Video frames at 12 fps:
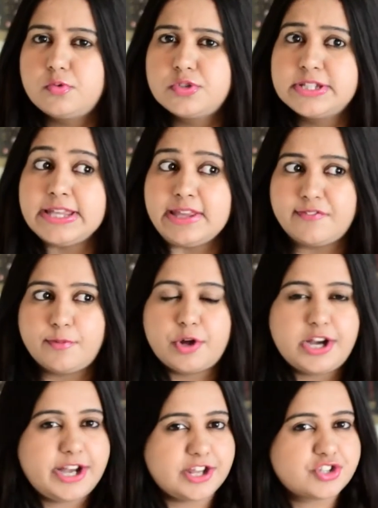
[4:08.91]
who's the evil
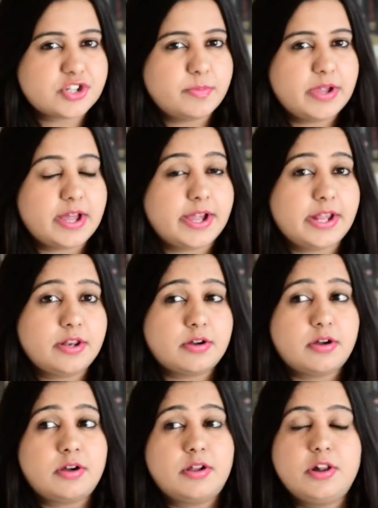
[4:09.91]
politician behind
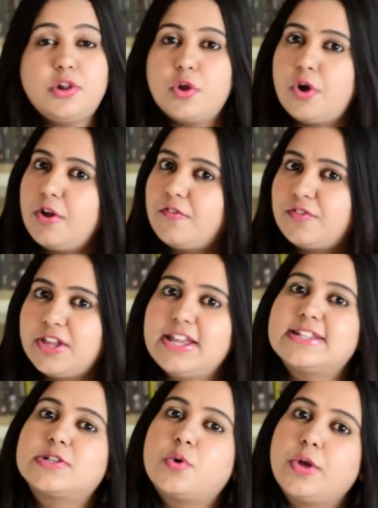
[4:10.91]
a lot of
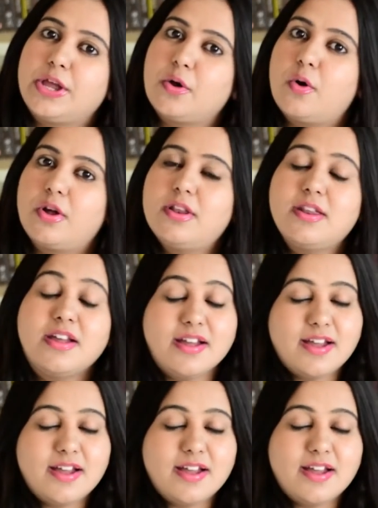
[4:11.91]
things going on.